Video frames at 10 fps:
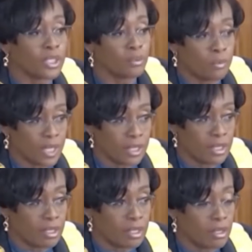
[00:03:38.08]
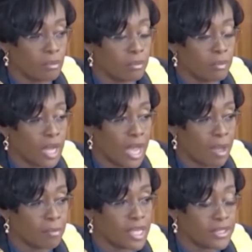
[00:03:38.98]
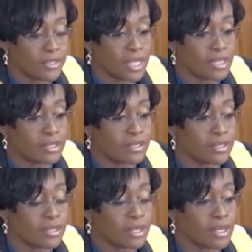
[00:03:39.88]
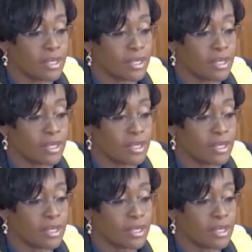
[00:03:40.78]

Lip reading: with at least $2.1 million per month.